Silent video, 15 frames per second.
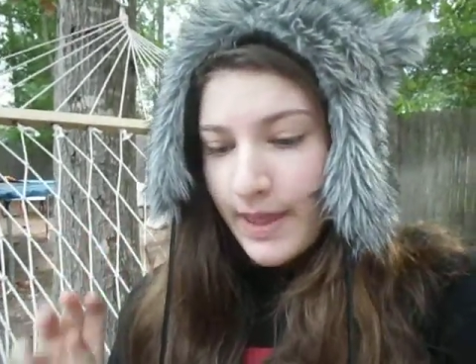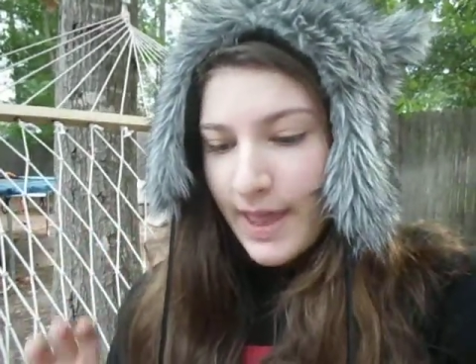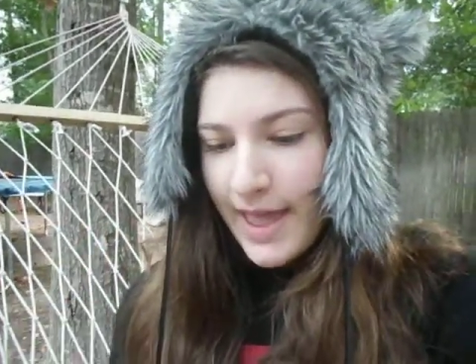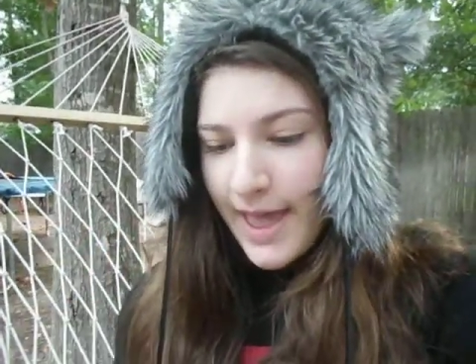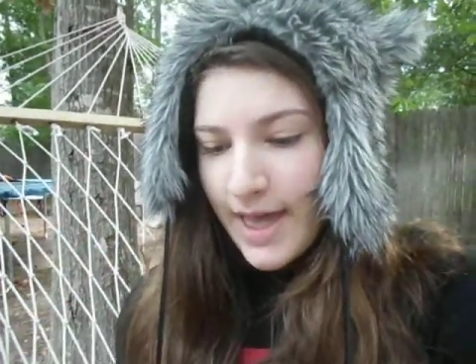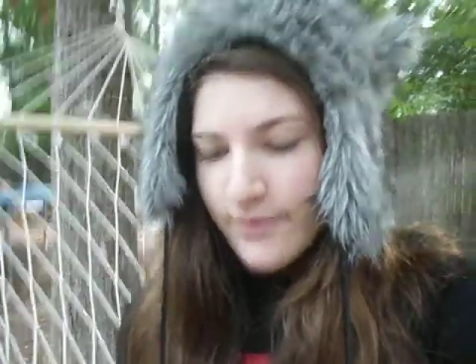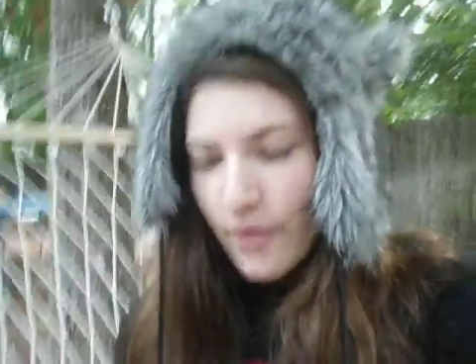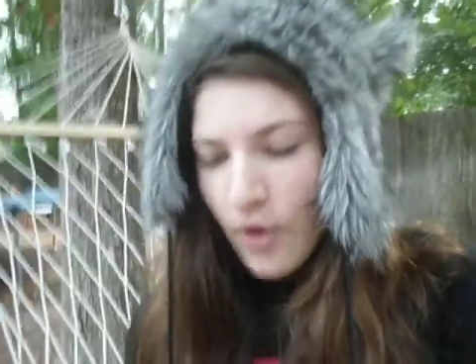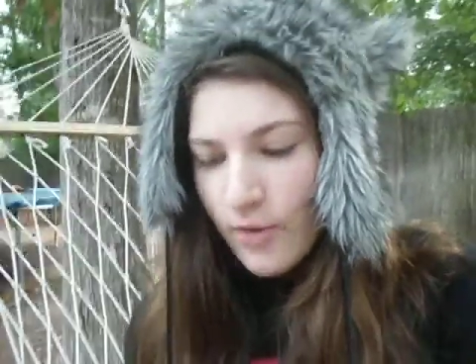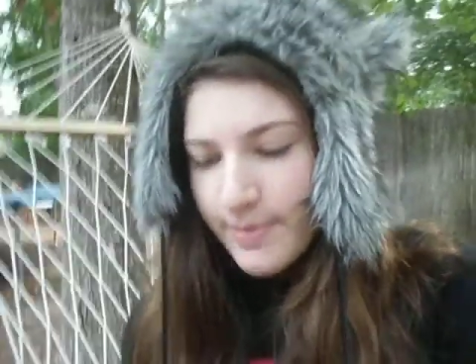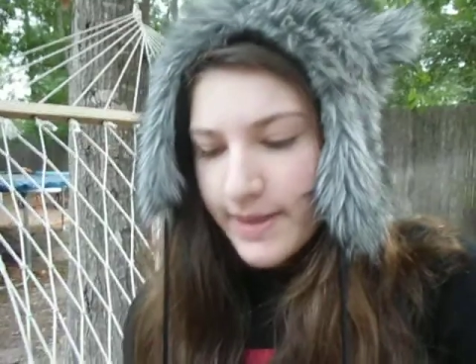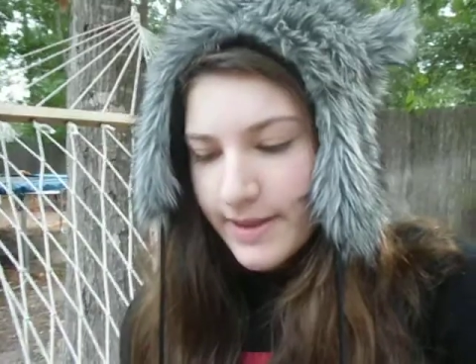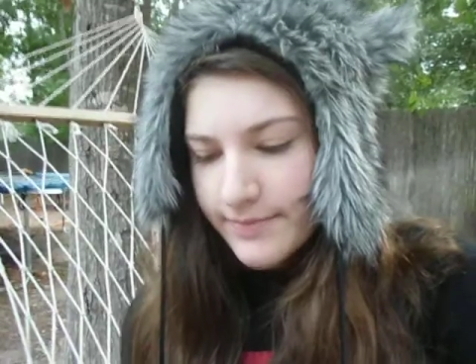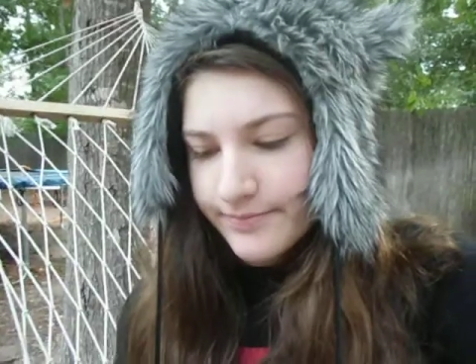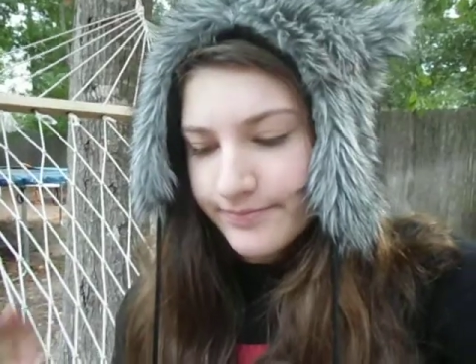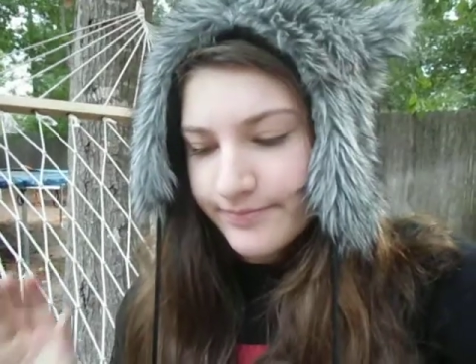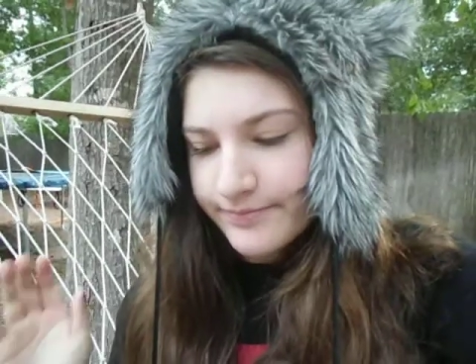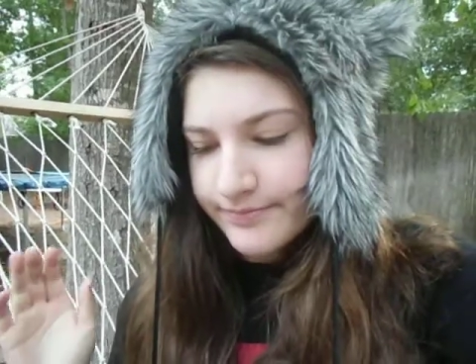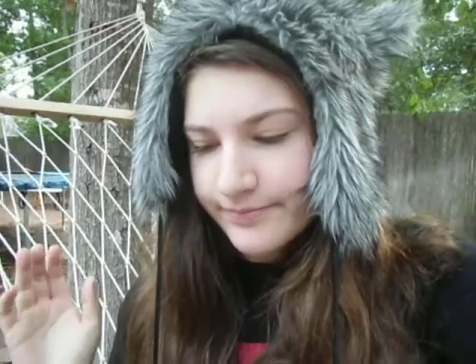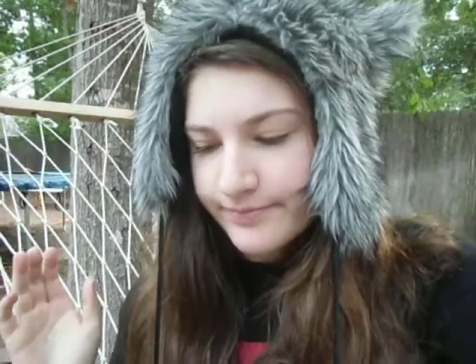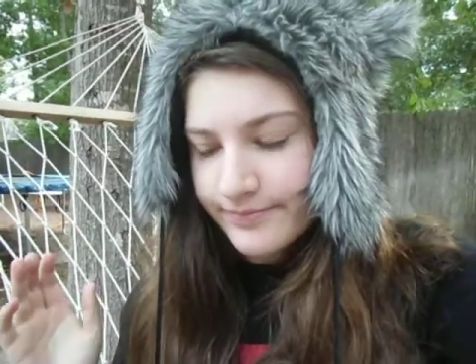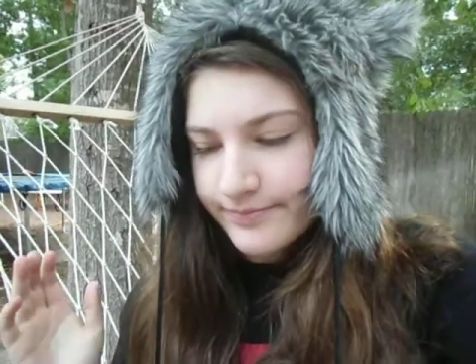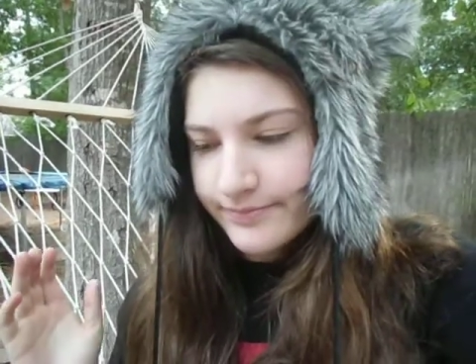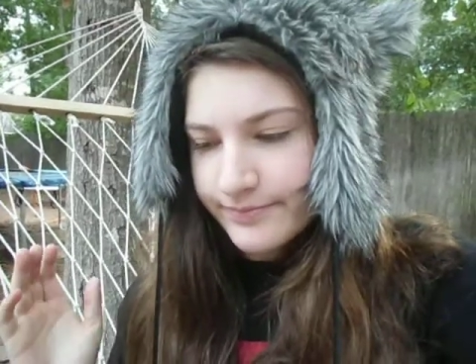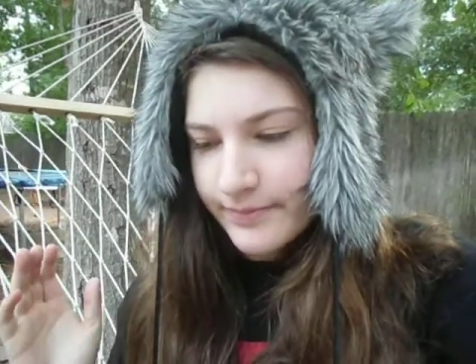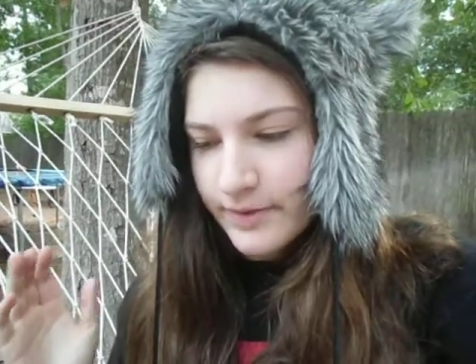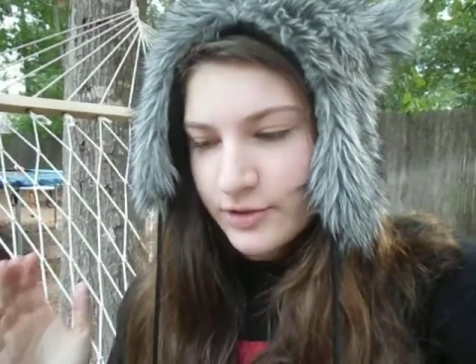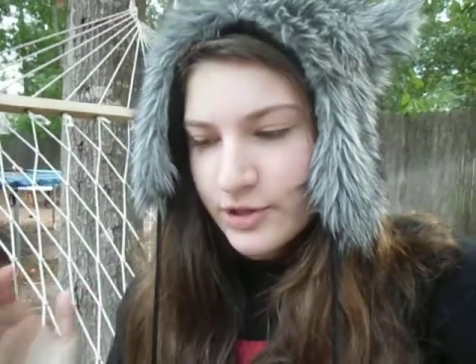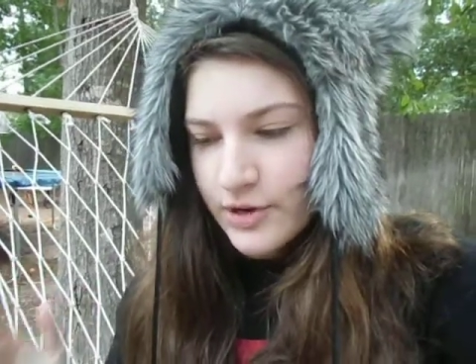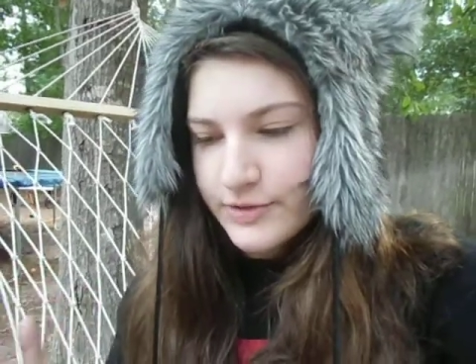have all been
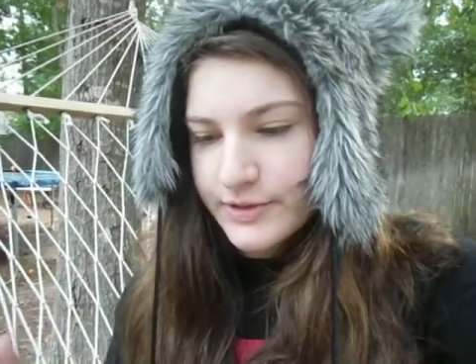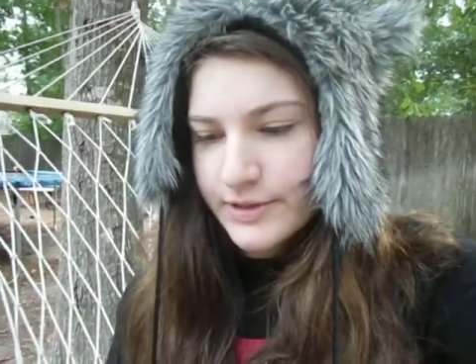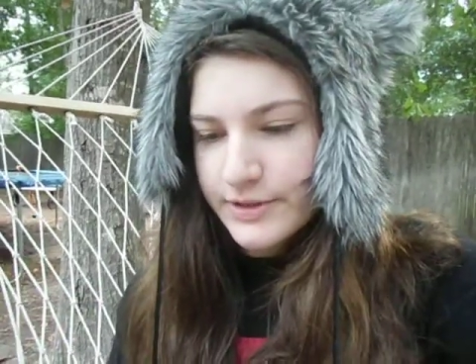chosen